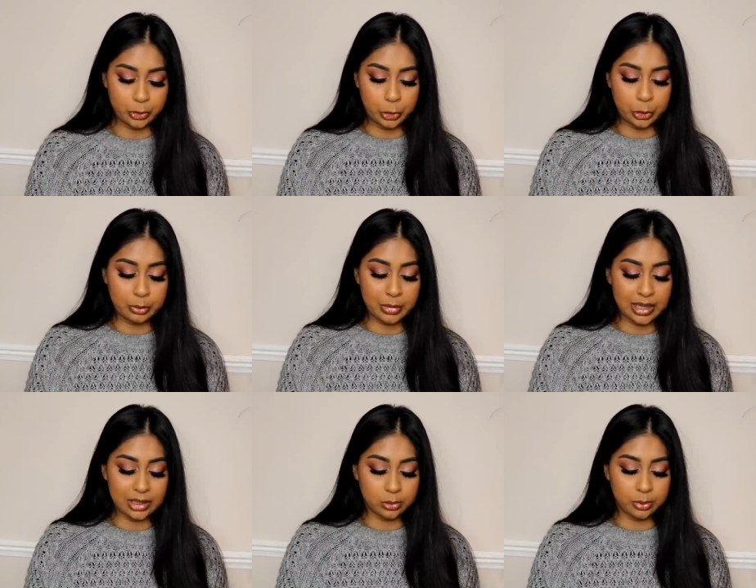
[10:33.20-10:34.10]
all
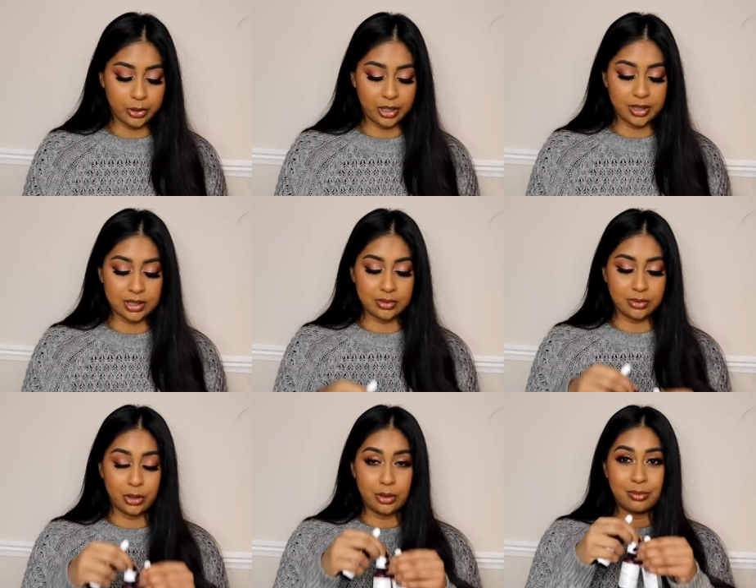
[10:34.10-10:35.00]
my little products
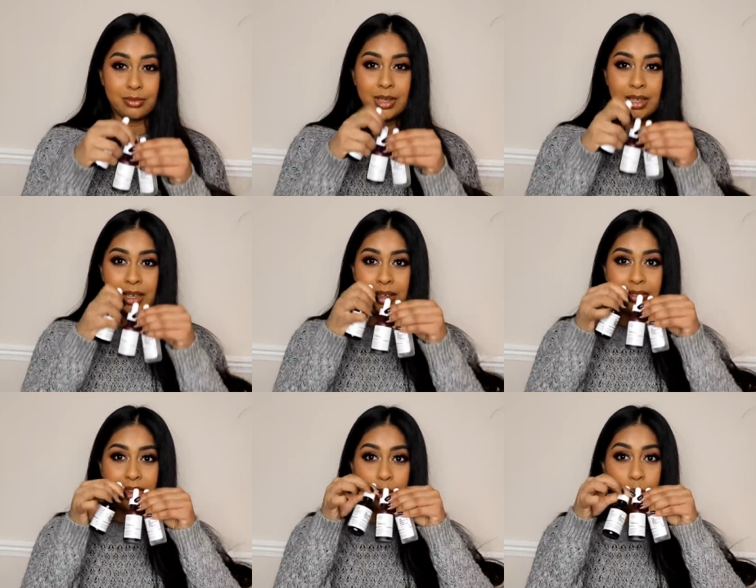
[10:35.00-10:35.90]
from
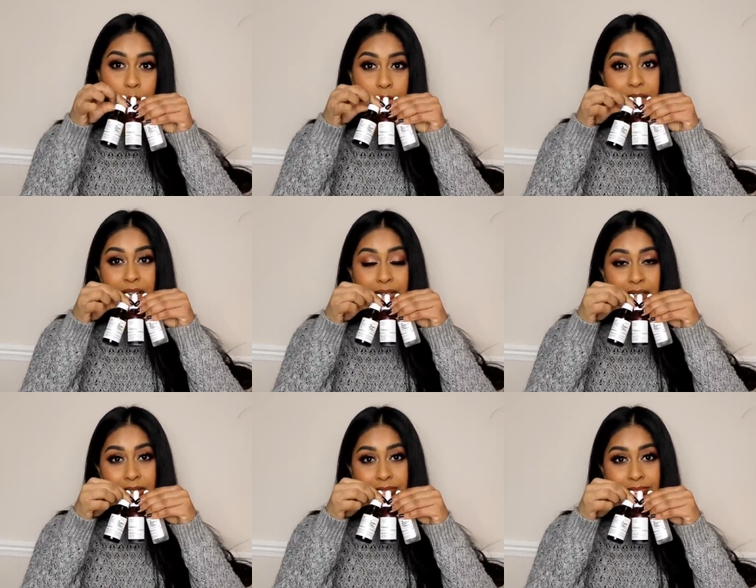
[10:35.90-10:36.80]
the
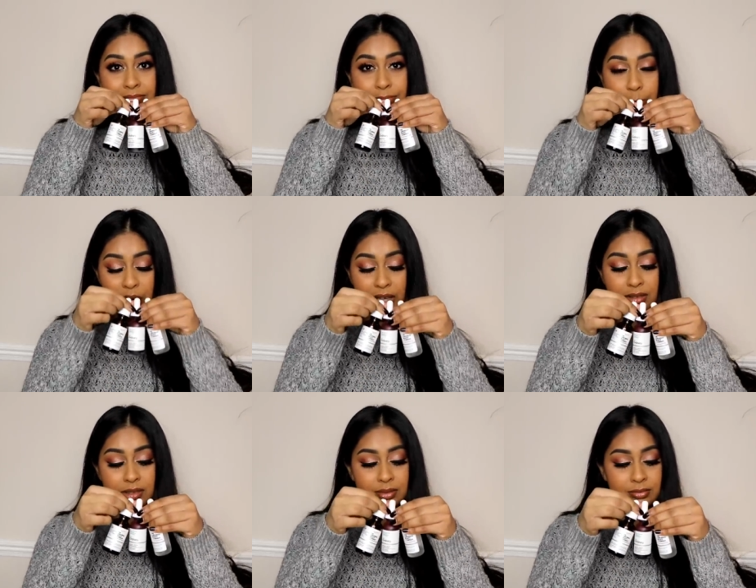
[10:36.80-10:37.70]
Ordinary
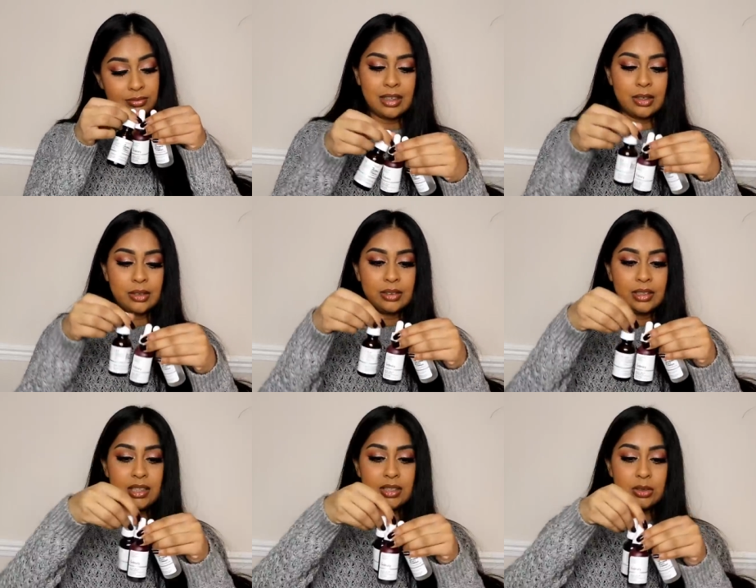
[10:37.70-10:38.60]
brand.
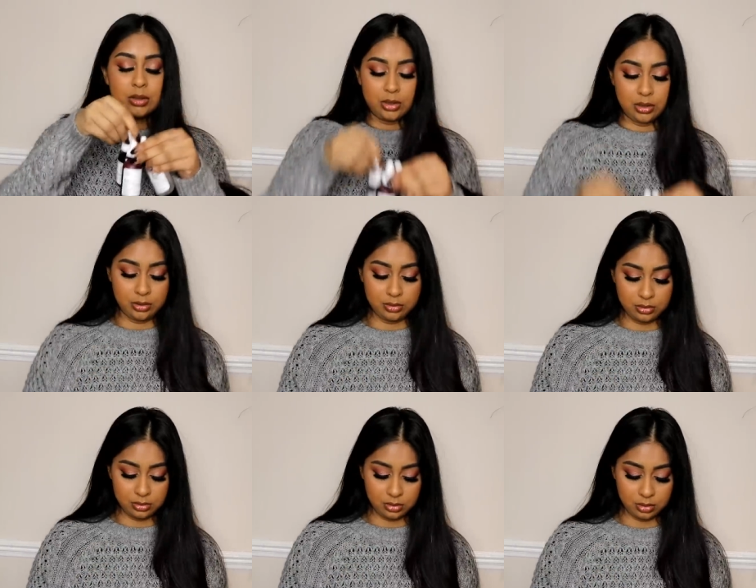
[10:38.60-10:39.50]
These two,
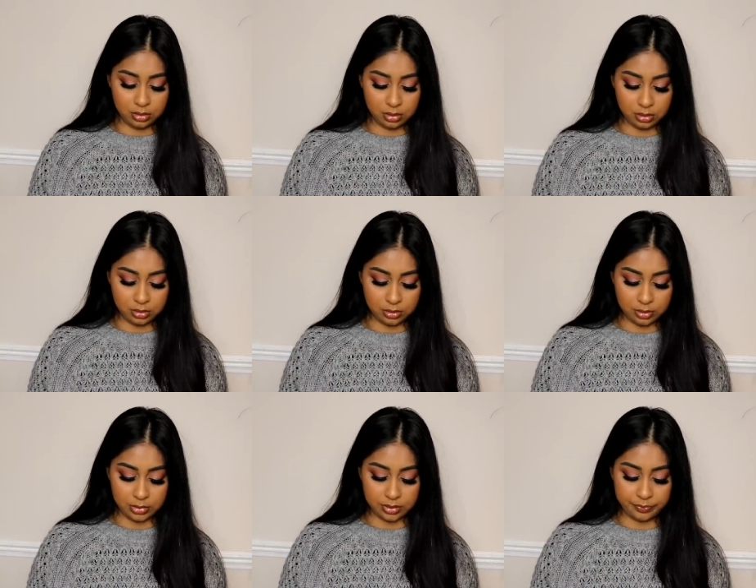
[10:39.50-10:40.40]

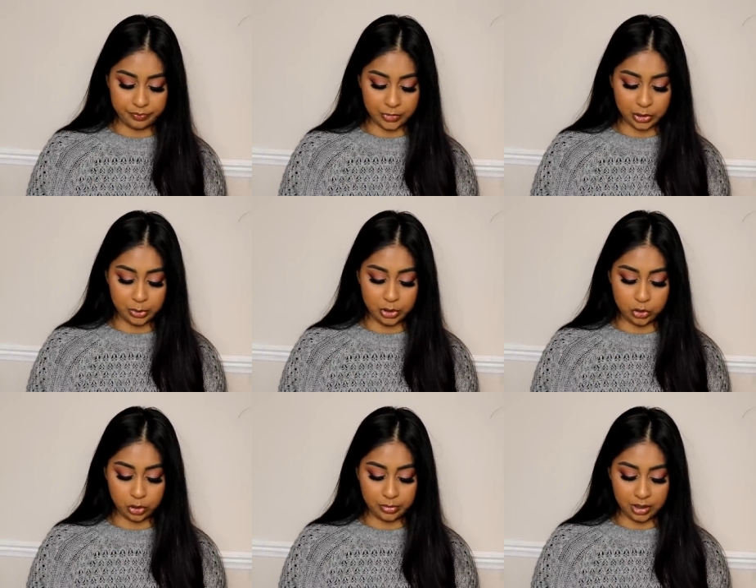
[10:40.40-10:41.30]
I don't want to
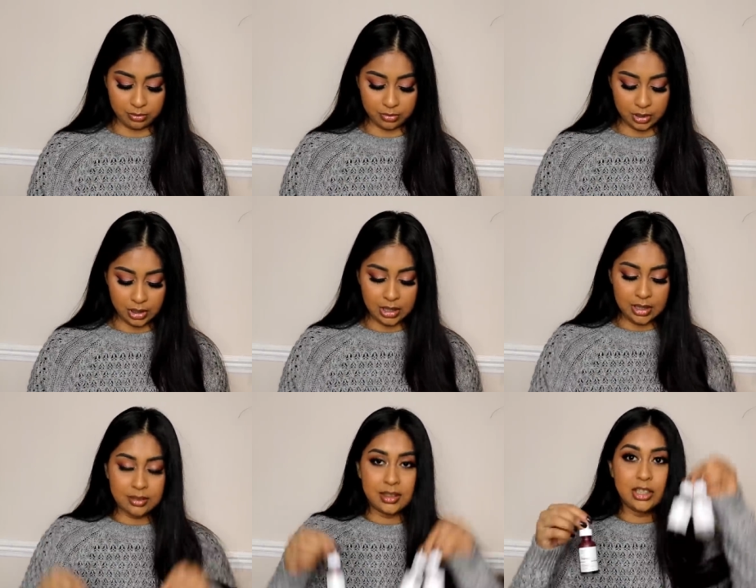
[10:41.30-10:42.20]
drop them.
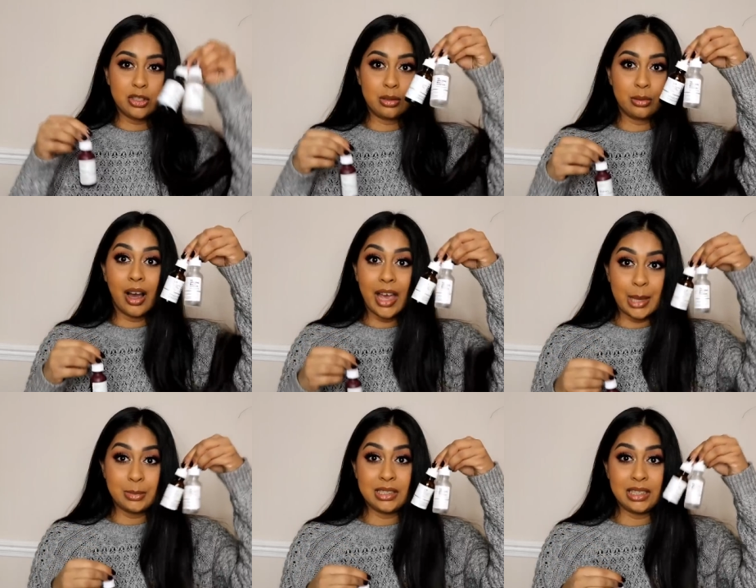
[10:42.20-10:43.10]
These two are
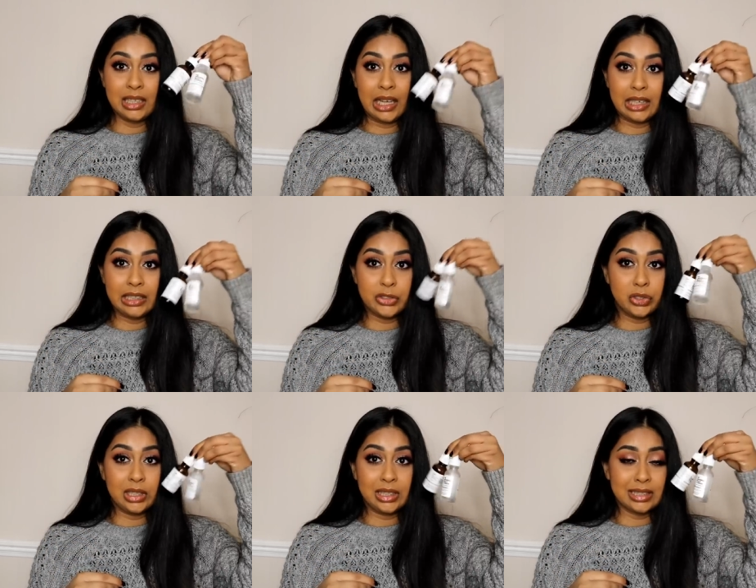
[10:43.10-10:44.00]
empty, like
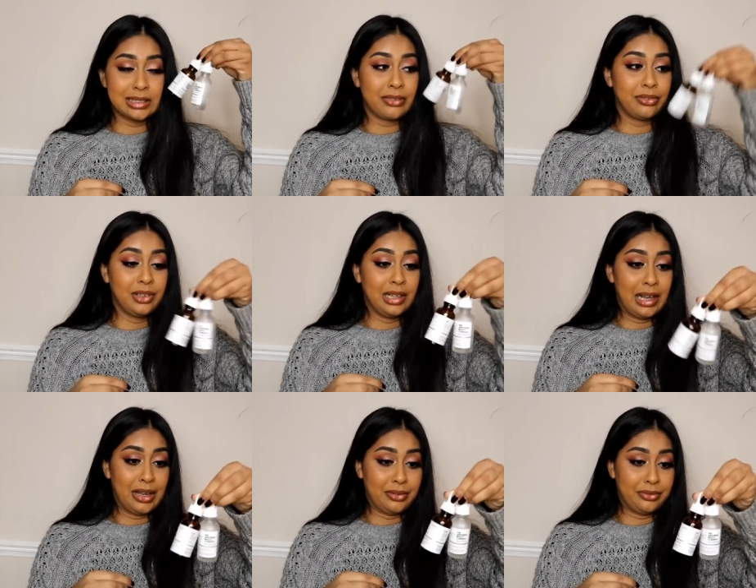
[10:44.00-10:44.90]
literally, there's nothing
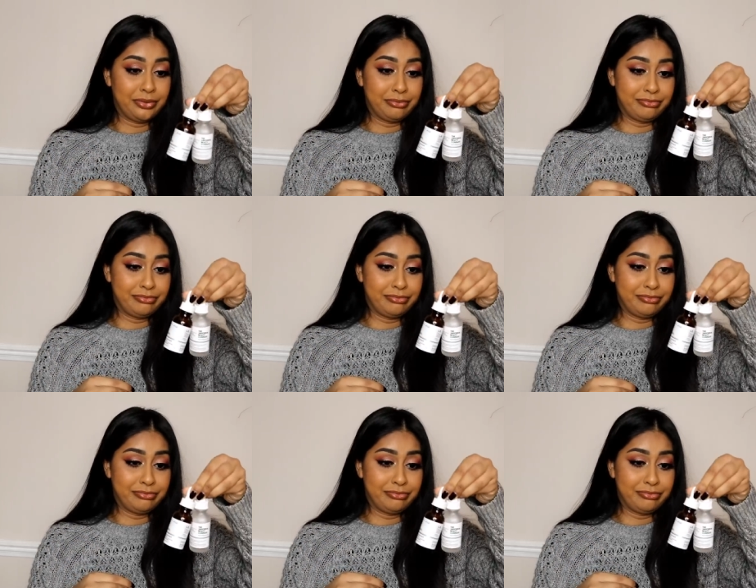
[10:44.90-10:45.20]
left.